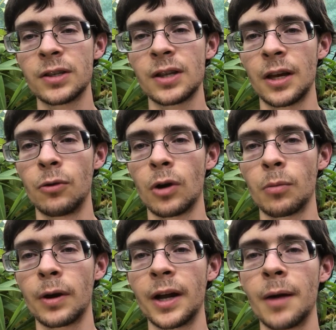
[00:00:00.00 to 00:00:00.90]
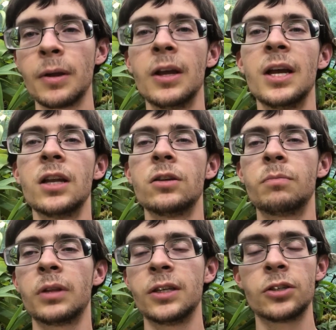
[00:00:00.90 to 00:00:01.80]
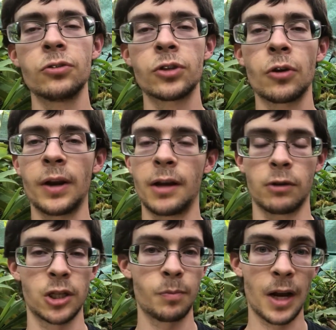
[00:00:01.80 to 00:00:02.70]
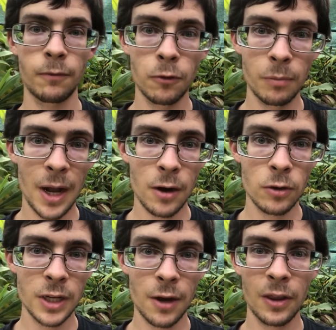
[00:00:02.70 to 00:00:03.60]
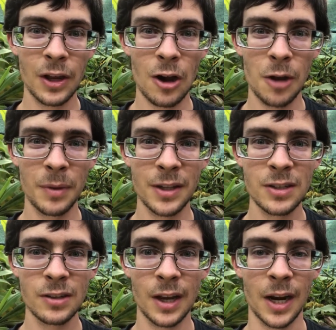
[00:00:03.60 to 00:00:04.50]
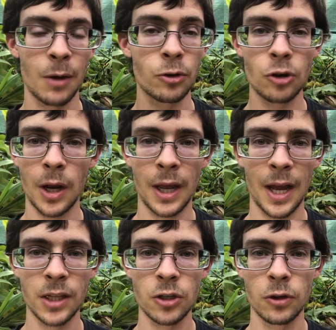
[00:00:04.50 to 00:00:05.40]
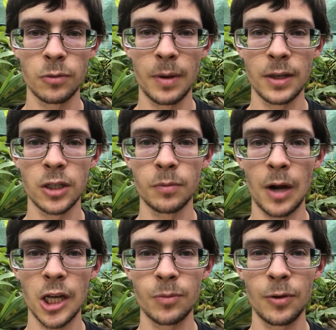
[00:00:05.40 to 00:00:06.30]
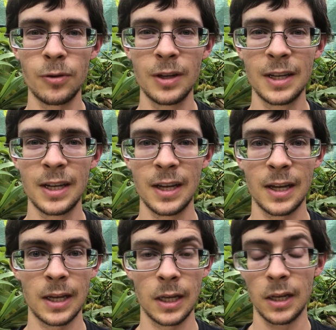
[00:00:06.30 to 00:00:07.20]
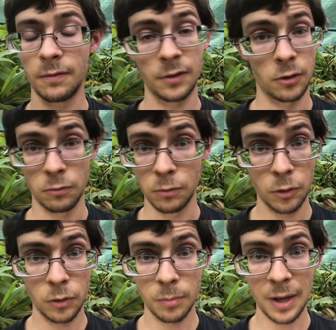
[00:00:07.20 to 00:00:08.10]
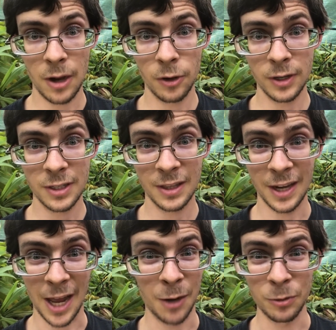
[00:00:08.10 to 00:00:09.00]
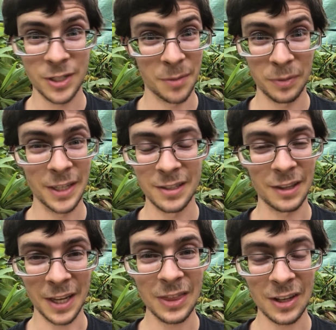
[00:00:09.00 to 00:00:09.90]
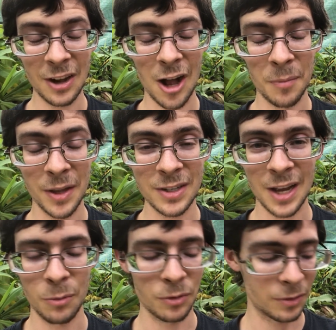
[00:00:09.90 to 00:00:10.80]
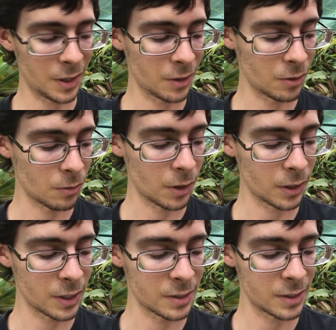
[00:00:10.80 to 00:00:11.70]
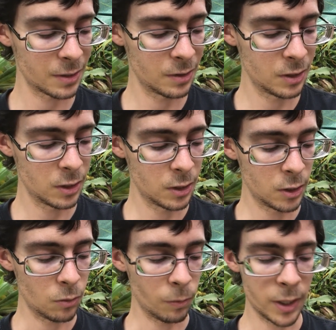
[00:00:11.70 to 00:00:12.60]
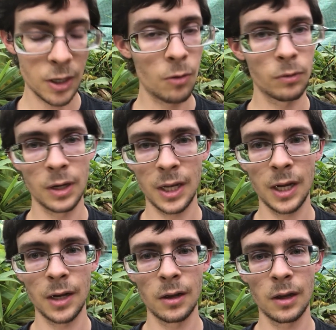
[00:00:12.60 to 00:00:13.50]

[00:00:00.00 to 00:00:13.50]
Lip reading: that you want to bring up, please do so in a respectful manner down in the comments, and I will try to answer as best as possible. If you're rude about it, then I will simply delete the comment. I will ignore it, because we don't need